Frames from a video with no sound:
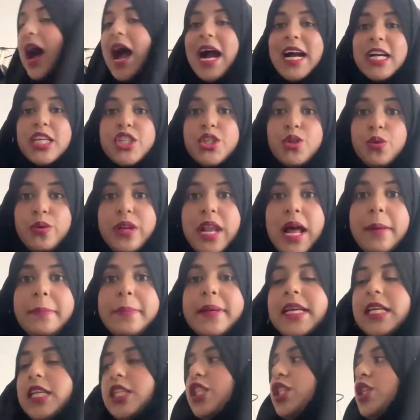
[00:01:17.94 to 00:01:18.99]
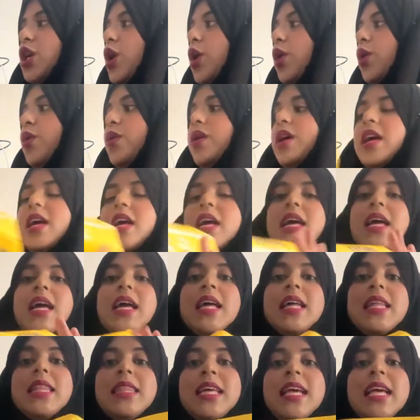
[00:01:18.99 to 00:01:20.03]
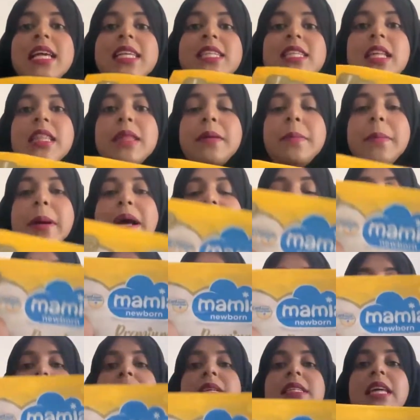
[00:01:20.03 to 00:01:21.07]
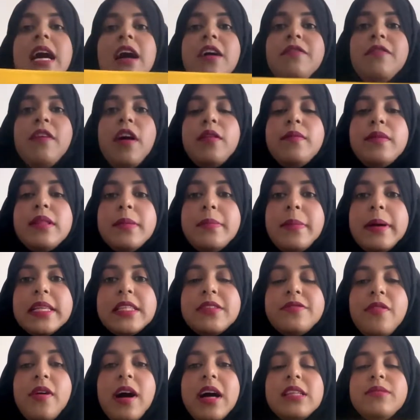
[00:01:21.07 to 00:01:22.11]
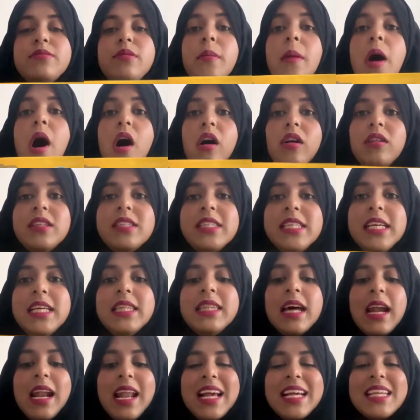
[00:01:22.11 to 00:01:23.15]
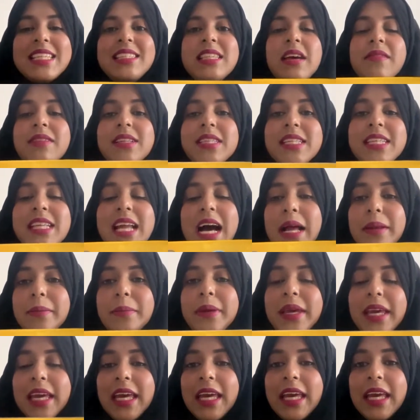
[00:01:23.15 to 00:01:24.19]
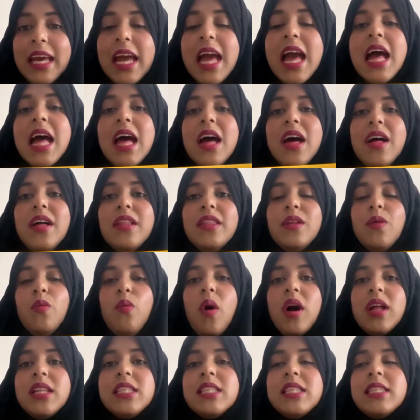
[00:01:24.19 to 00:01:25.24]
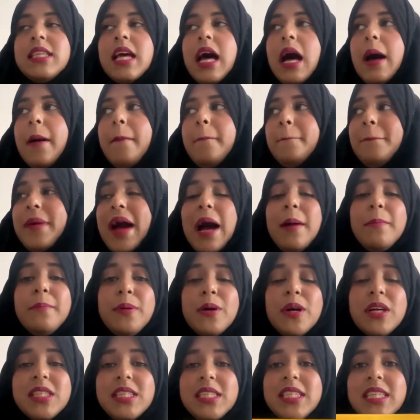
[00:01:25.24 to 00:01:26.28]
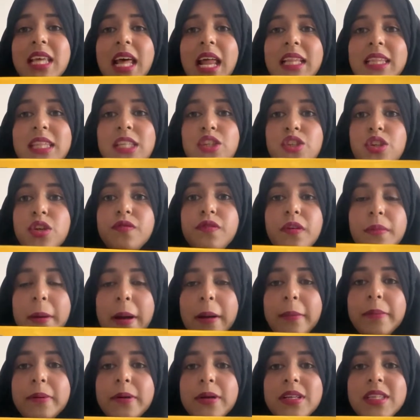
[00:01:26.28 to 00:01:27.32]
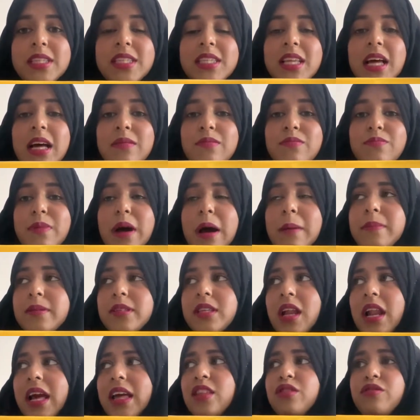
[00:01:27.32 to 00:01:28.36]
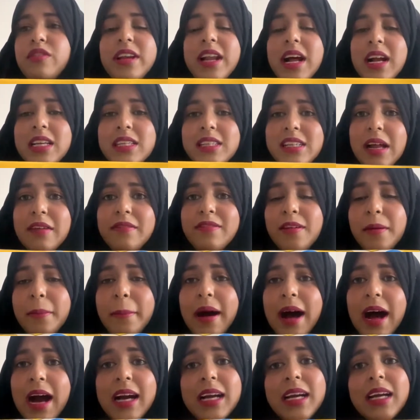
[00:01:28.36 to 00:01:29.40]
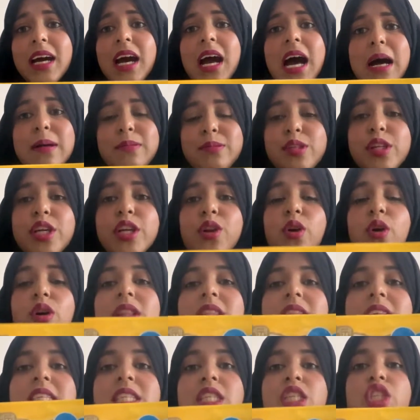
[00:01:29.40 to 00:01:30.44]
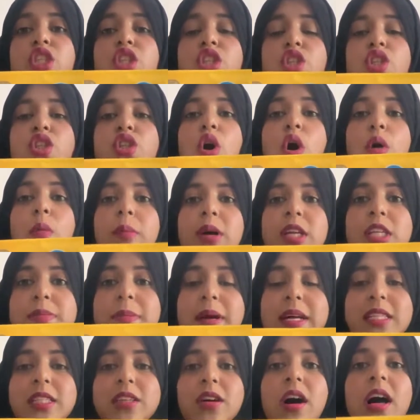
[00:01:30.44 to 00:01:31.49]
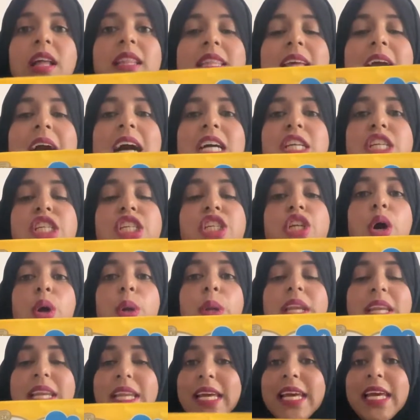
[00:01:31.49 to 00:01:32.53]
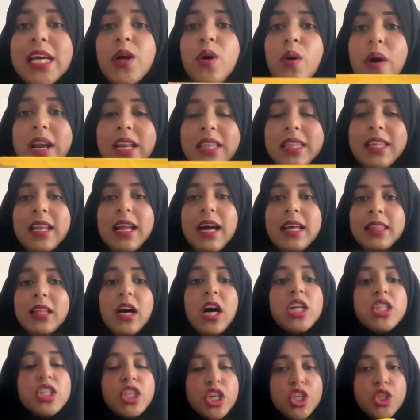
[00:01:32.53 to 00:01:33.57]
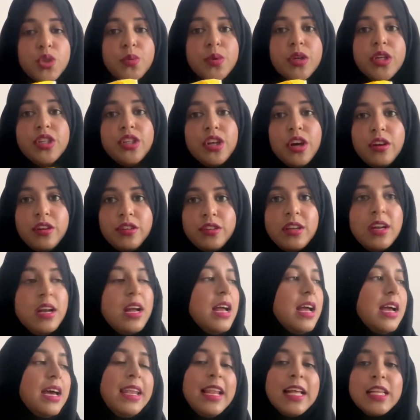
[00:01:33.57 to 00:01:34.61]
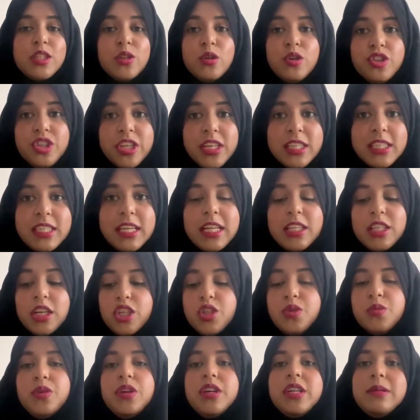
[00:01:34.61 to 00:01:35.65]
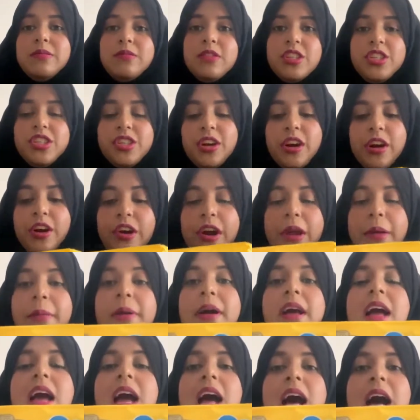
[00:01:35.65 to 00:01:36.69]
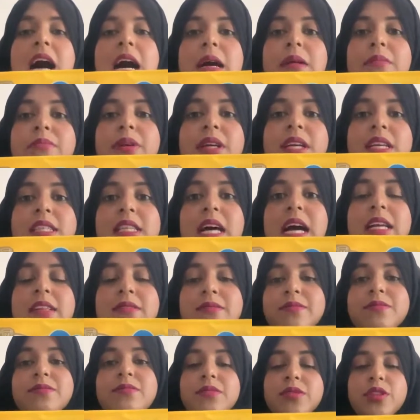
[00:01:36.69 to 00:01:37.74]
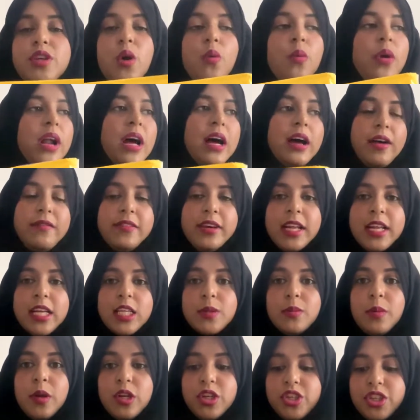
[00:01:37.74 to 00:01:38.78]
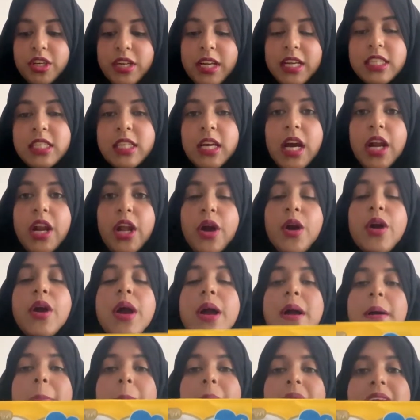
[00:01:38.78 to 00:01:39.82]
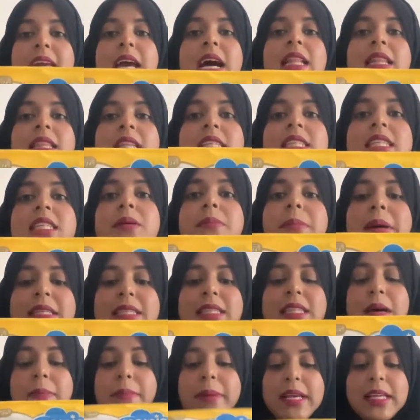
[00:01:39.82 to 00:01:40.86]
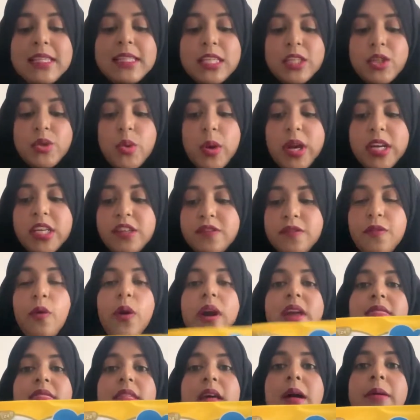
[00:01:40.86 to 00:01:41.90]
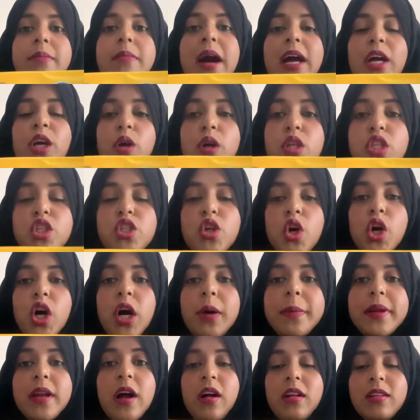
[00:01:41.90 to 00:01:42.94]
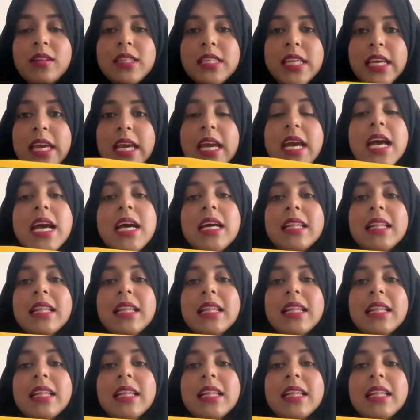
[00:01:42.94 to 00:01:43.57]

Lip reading: actual nappies. So these are the best nappies that I found for the best price from Aldi. They're like 79p. The ones, Pampers, these are like the dupe for Pampers, and Pampers are like $3.99 for a pack. Absolutely not. These are so much better, and they actually don't leak or anything like that. Touch wood, let's not jinx it. Touch wood, I'm touching her crib because I don't want her having an explosion next thing I know. But yeah, these are the best nappies. There's 24 in them. I go and stock up in Aldi.